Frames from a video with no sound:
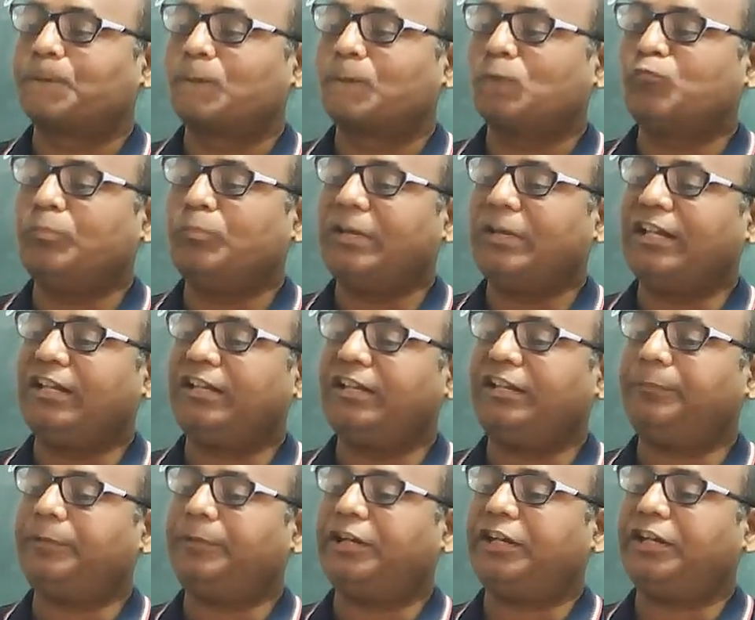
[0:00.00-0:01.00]
Male
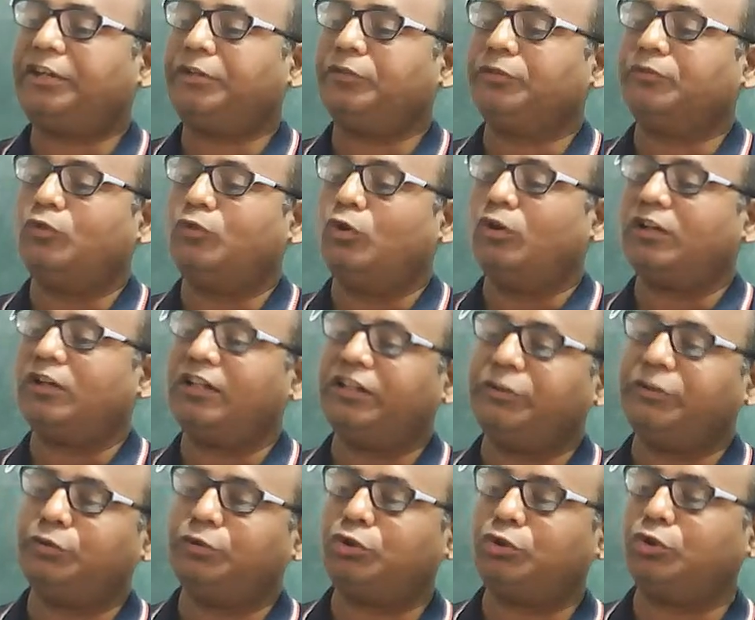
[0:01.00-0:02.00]
reproductive. Whole
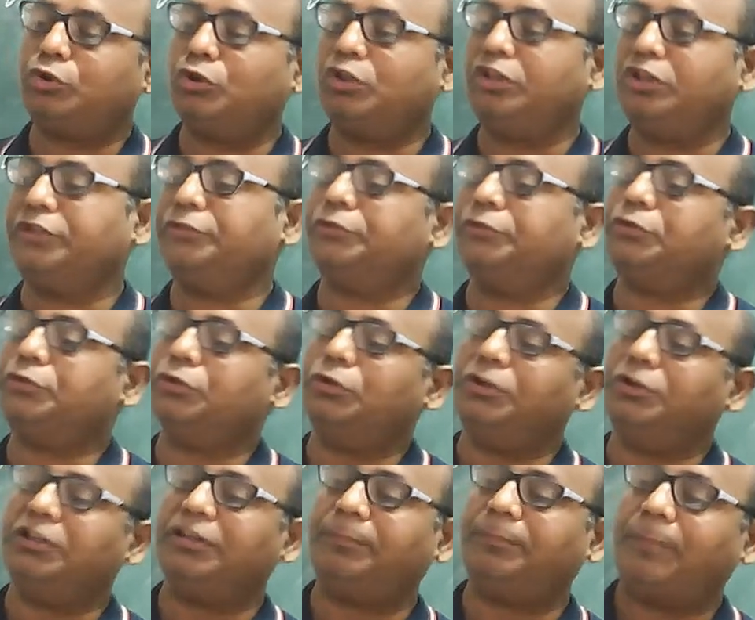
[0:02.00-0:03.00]
you
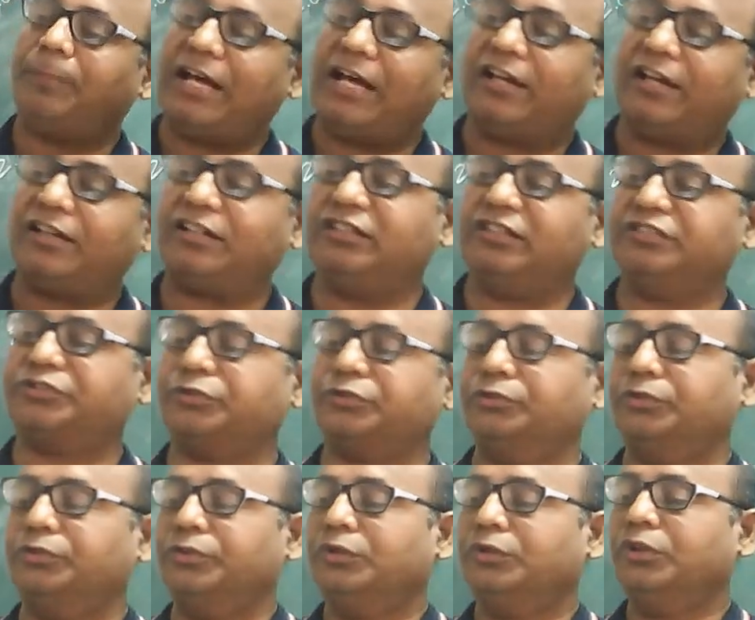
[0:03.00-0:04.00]
told the part
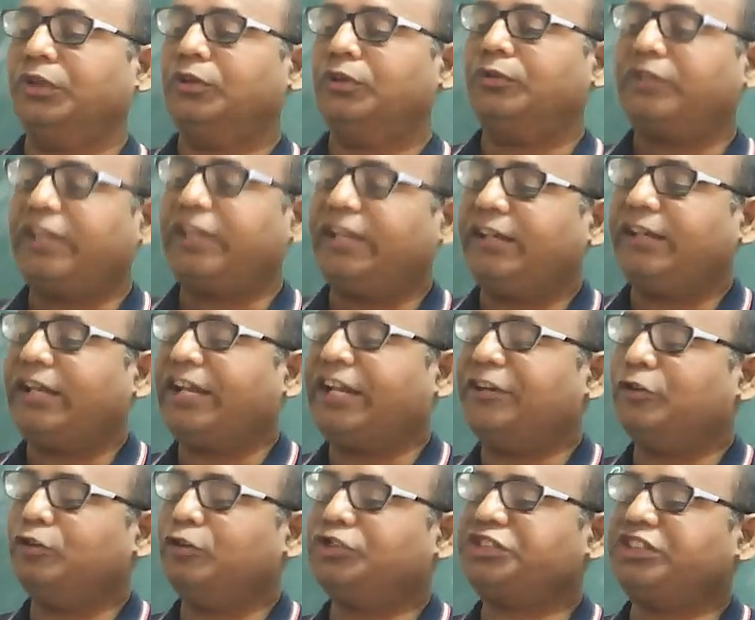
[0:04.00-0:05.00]
also. Okay,
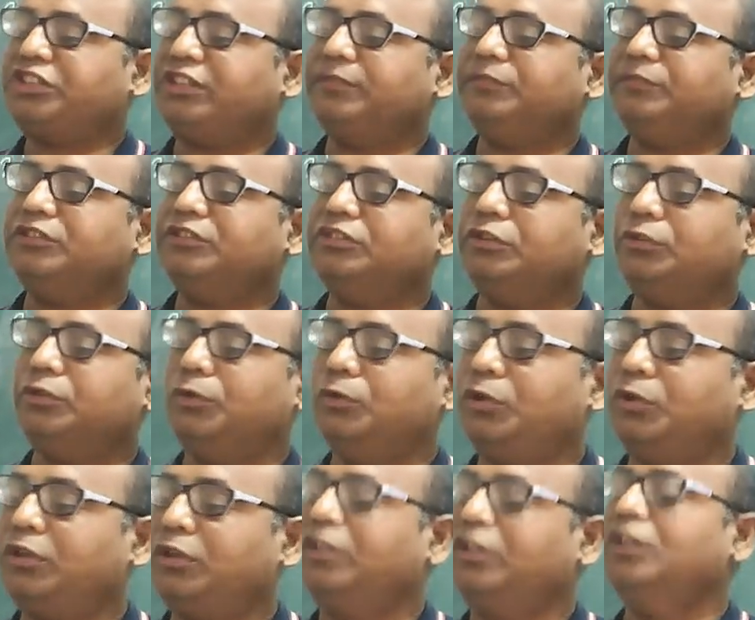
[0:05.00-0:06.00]
androecium is the
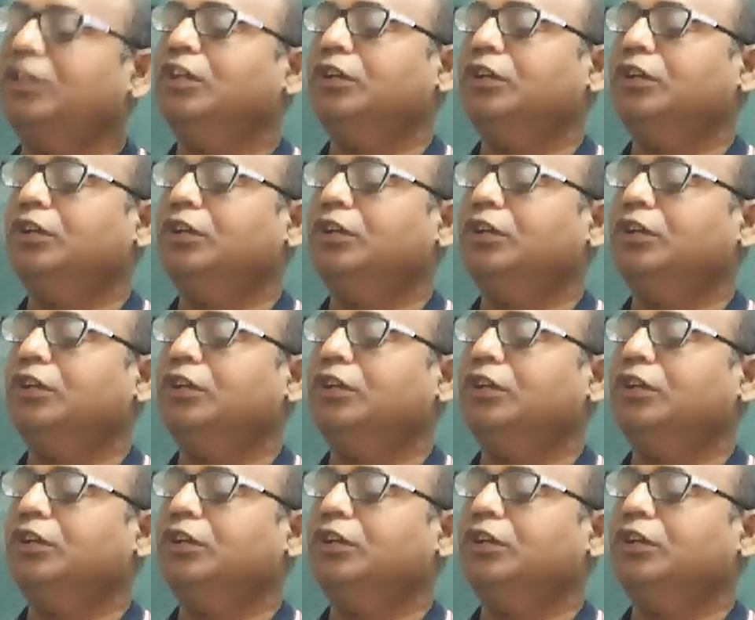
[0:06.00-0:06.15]
whole.